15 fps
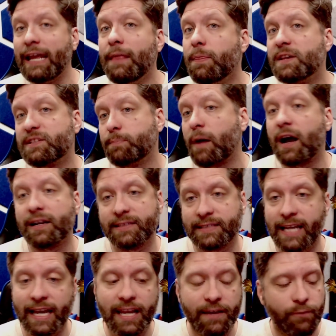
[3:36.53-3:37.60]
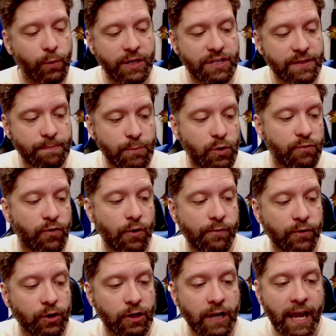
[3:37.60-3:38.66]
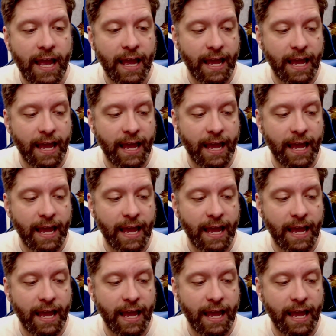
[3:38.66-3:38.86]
in this box set if we just move over